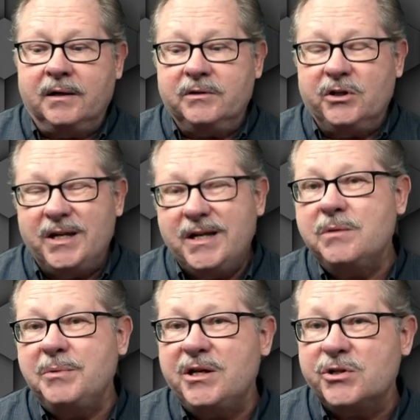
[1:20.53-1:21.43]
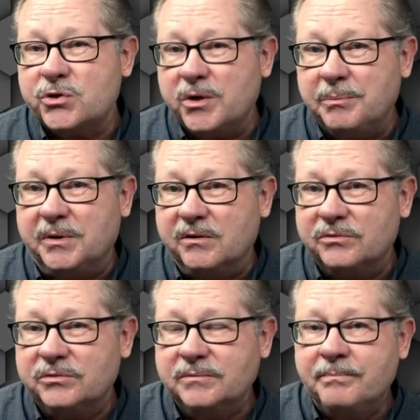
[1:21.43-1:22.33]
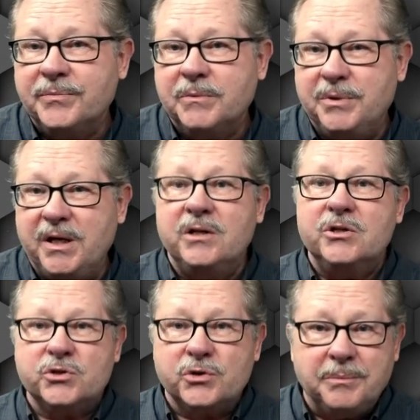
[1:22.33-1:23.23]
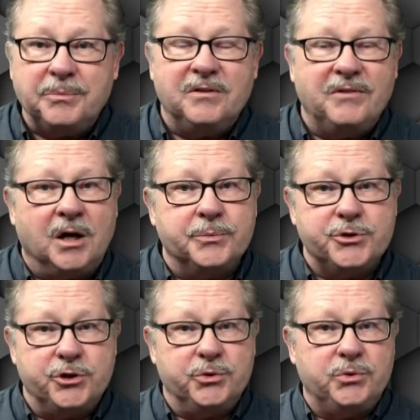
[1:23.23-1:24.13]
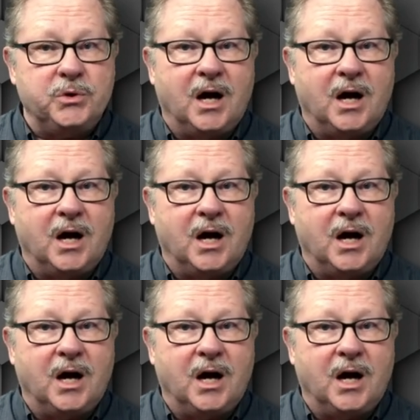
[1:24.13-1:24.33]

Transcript: You need to be descriptive being descriptive helps you